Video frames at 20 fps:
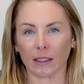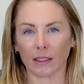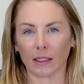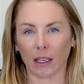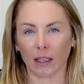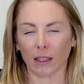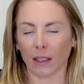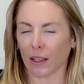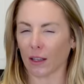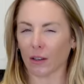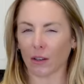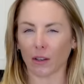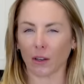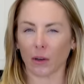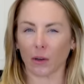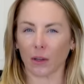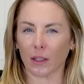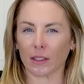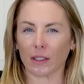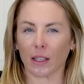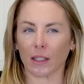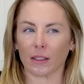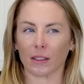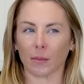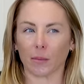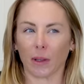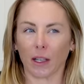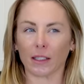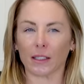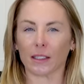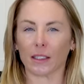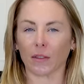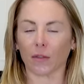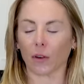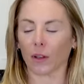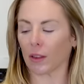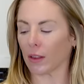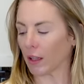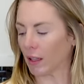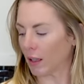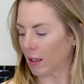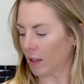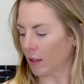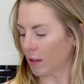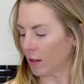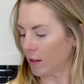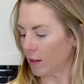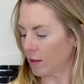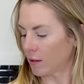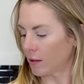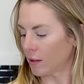It, it, I don't know. It's it's a, it's different than